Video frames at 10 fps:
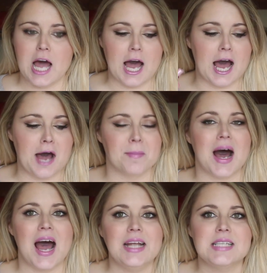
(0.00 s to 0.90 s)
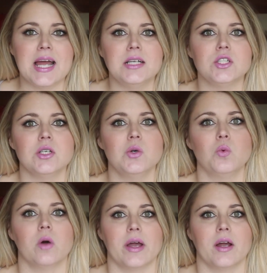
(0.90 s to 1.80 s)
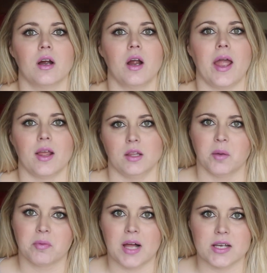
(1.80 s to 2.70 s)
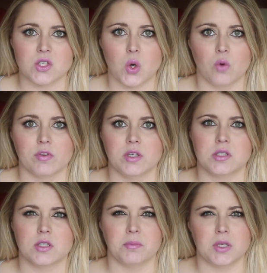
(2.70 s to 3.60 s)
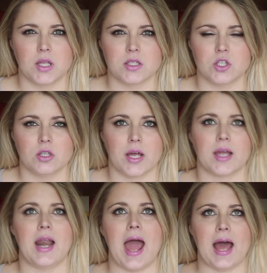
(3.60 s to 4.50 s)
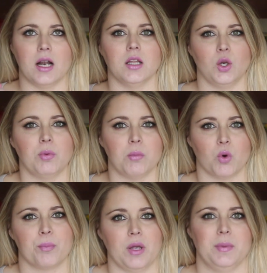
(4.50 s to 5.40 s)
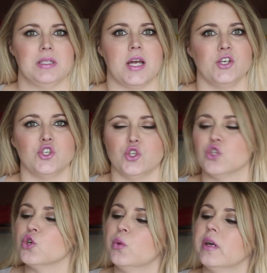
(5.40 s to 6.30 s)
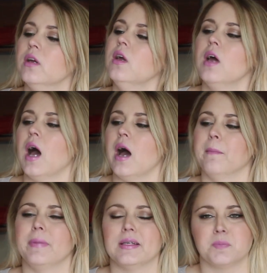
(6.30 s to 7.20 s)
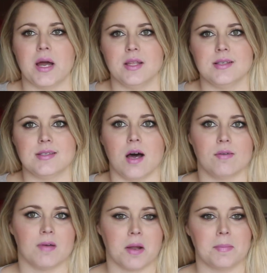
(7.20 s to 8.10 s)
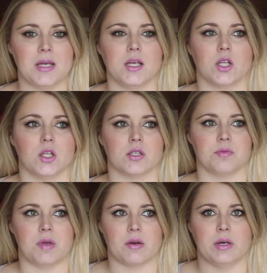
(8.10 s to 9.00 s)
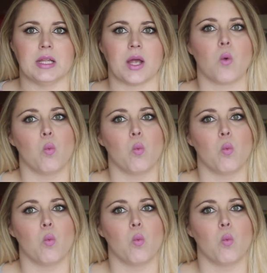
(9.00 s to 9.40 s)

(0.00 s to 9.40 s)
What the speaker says: I tend to wear a lip gloss over this, something that can add a little bit more pigmentation to it, because by itself on me it looks very like